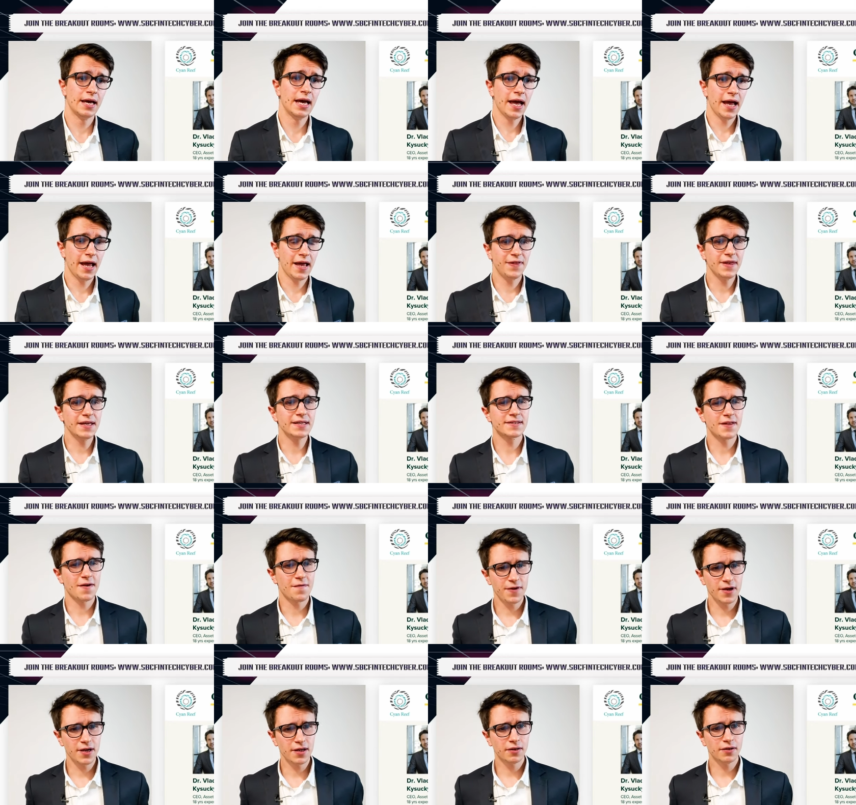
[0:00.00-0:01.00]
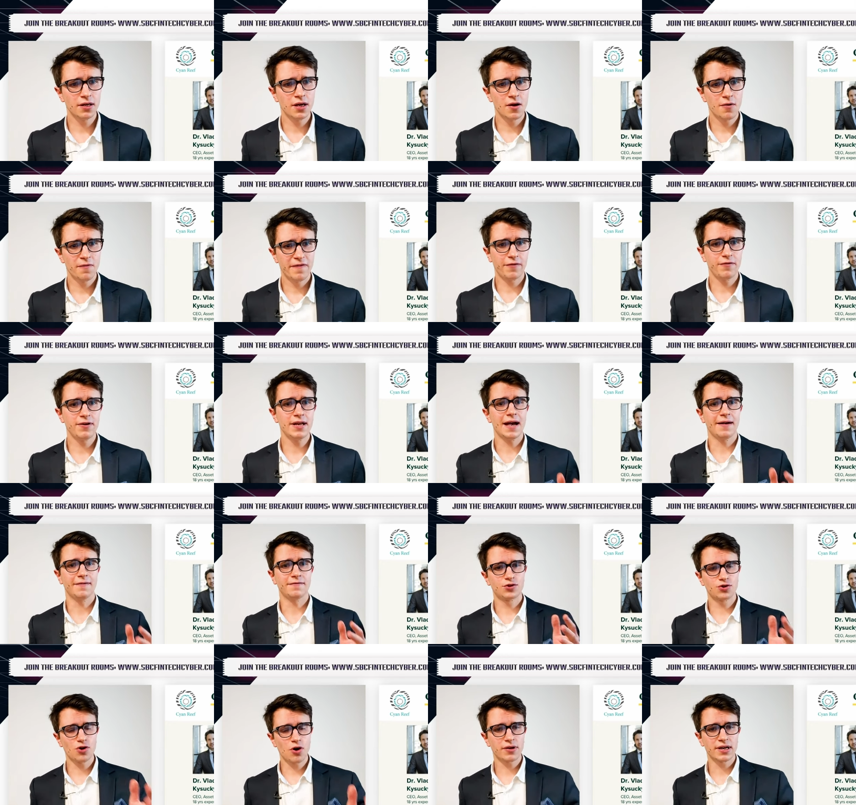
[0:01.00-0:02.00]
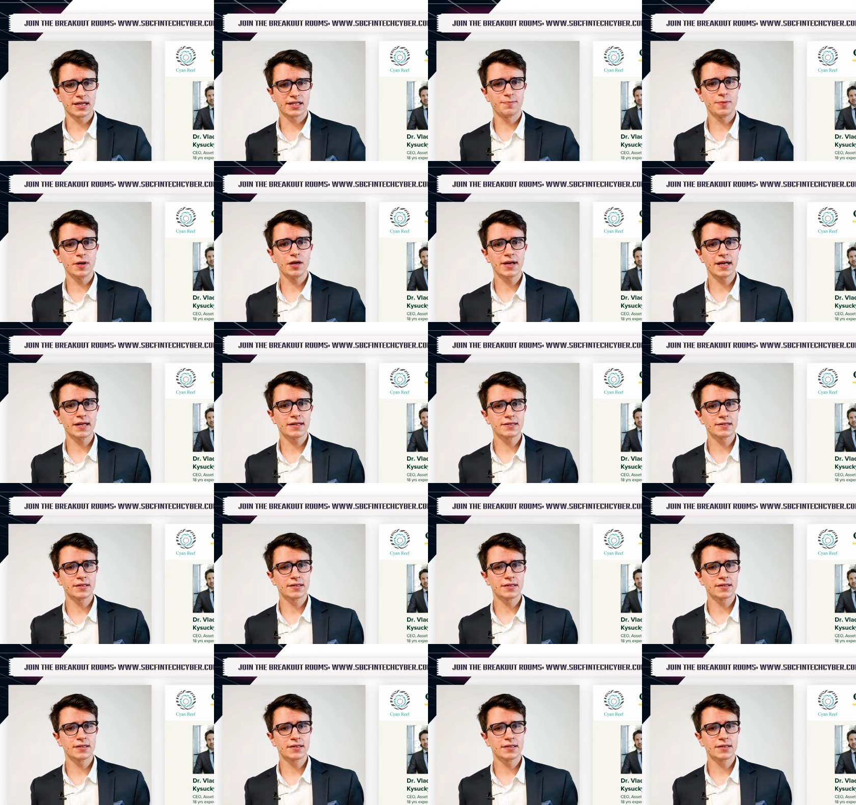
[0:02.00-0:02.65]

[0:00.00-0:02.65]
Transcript: It is the field where we have strong experience